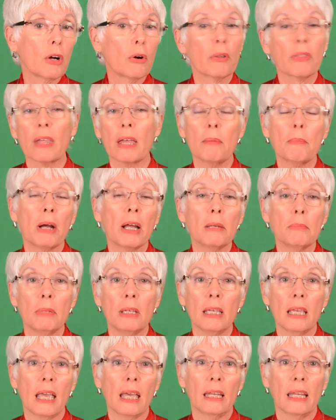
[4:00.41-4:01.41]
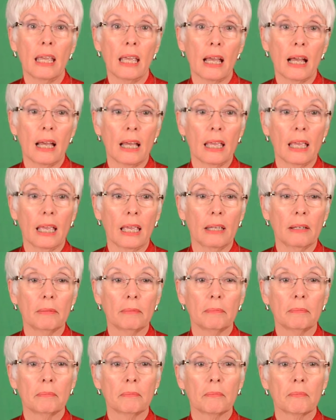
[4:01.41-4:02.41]
or they might be NAIA.
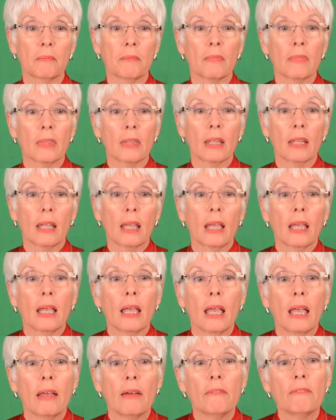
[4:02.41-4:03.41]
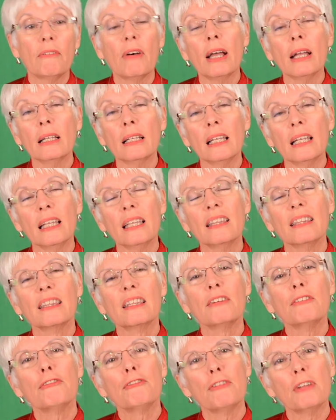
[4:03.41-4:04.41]
Finally,
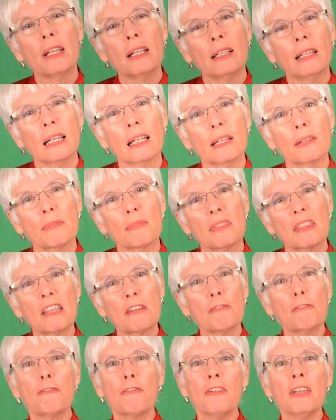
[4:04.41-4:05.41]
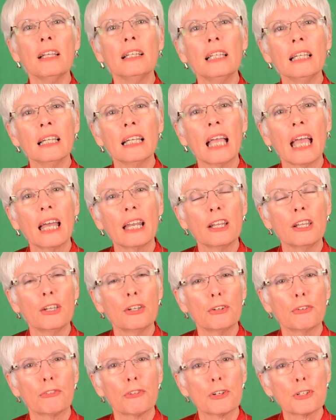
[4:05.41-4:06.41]
the feeling. The feeling at a
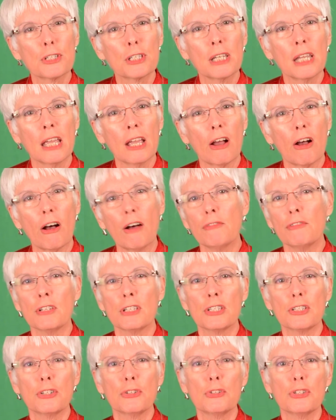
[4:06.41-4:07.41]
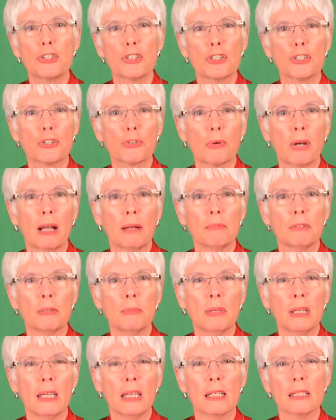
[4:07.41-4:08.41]
university, often students describe to
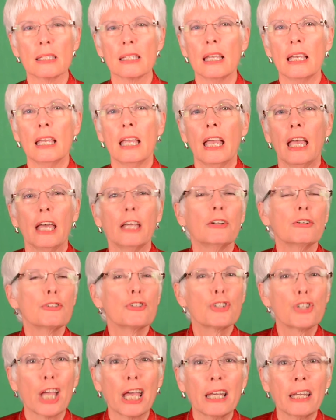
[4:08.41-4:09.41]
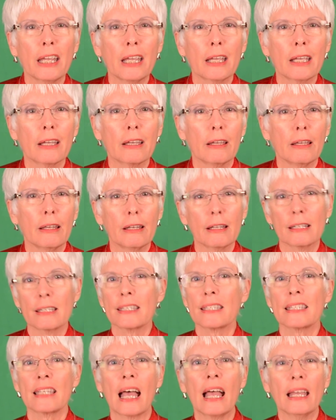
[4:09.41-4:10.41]
me as energetic and
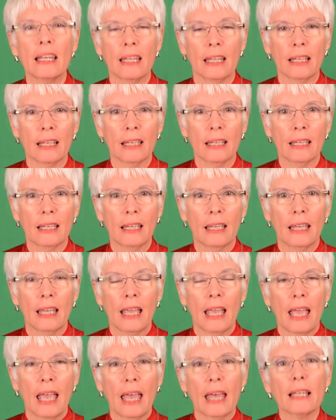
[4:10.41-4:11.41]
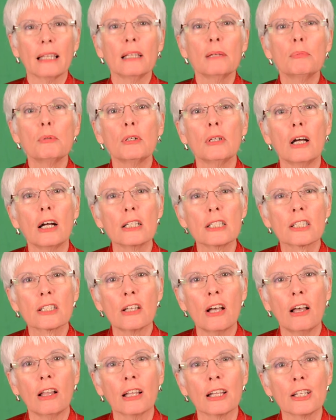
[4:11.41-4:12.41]
exciting. At liberal arts
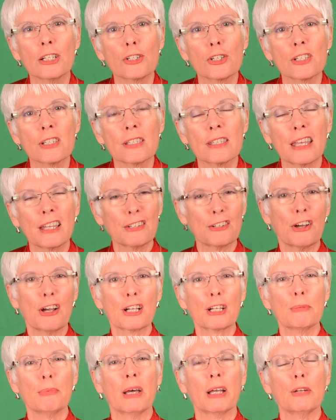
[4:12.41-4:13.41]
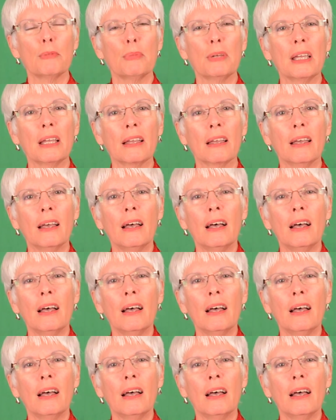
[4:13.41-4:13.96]
colleges, they talk about it being